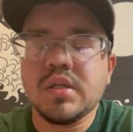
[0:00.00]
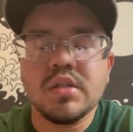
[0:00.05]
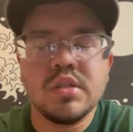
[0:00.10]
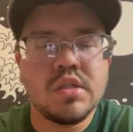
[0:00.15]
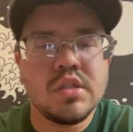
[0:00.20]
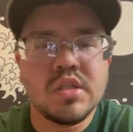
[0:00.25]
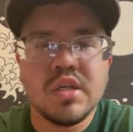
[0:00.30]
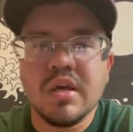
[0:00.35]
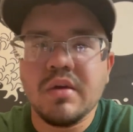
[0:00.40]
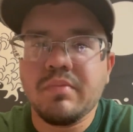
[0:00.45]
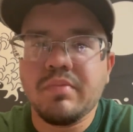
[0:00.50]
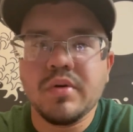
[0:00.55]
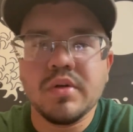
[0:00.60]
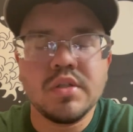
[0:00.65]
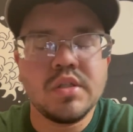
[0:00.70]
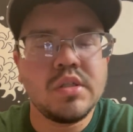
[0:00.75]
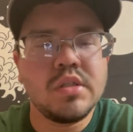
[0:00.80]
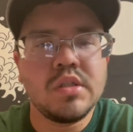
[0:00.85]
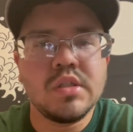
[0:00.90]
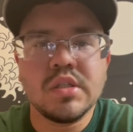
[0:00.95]

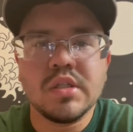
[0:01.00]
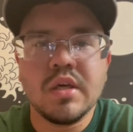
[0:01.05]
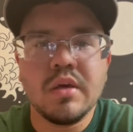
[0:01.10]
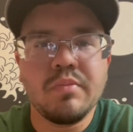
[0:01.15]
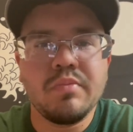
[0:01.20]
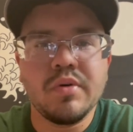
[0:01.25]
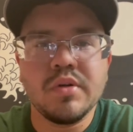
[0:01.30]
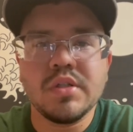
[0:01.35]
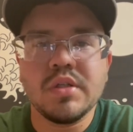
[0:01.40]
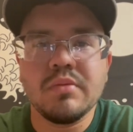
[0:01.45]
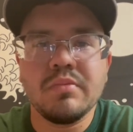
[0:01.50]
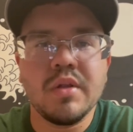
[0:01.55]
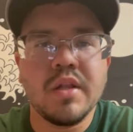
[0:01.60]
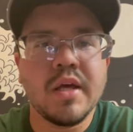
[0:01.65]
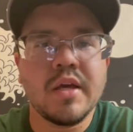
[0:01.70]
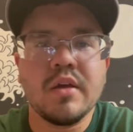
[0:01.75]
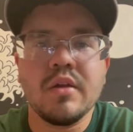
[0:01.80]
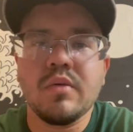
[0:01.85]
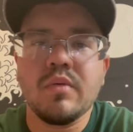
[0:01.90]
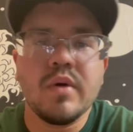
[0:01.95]
be
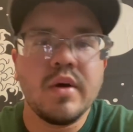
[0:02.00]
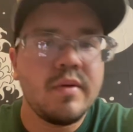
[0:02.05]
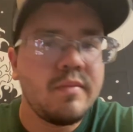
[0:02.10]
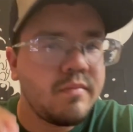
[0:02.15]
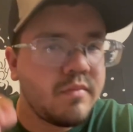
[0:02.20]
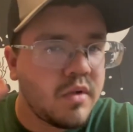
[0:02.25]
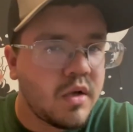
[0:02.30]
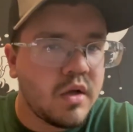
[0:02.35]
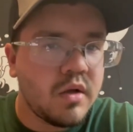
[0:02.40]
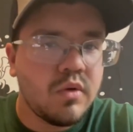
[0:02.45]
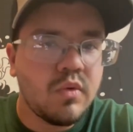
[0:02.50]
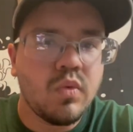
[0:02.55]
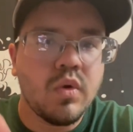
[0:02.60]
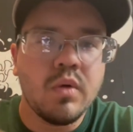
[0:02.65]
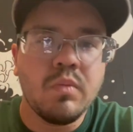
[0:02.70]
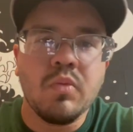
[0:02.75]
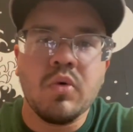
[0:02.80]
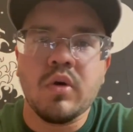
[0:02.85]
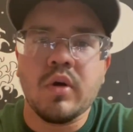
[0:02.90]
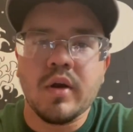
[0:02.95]
like, you know what?
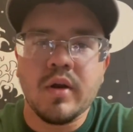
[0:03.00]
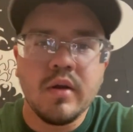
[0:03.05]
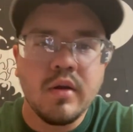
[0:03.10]
One more.